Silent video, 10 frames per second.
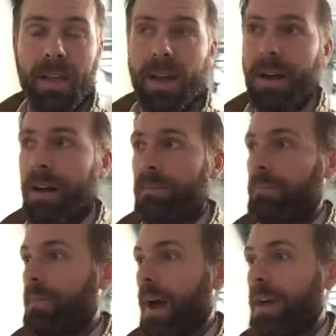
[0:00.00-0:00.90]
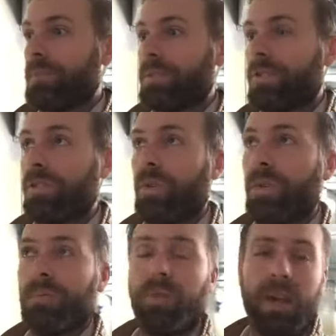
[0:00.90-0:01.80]
um, I am so
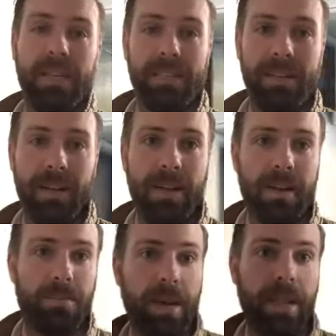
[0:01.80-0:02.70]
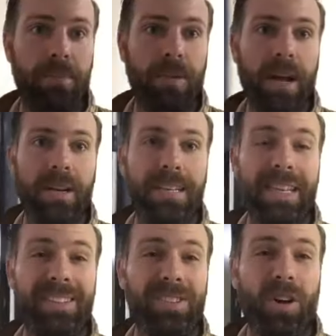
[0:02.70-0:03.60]
impressed uh, by that product.
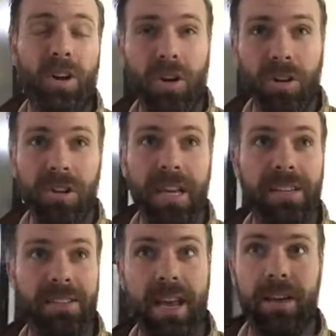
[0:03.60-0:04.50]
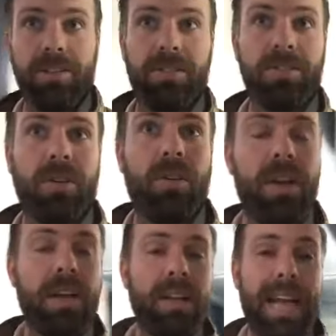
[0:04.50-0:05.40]
It is hard as nails. So
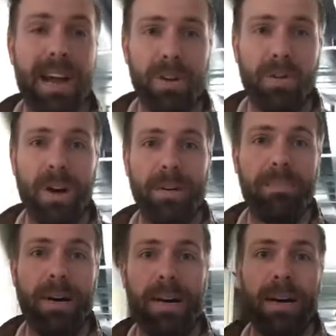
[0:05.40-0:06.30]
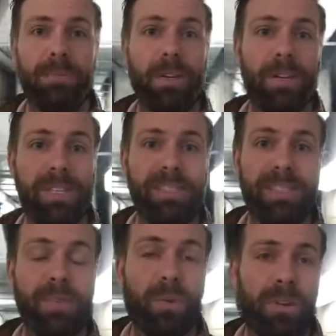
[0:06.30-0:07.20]
now I'm uh, I'm curious to
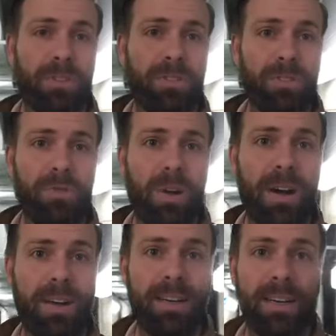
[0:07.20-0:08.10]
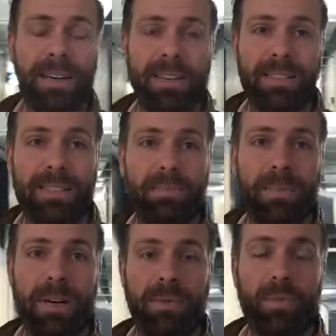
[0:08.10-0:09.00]
see what it'll do on uh, some
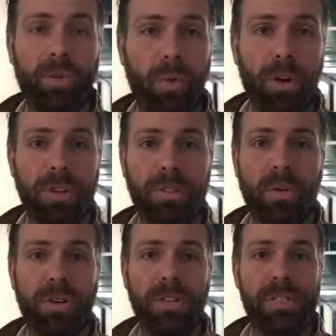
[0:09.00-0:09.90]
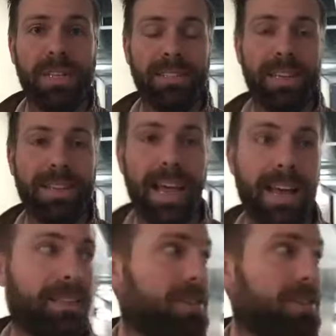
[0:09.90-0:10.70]
uh, woodwork, doors, things like that.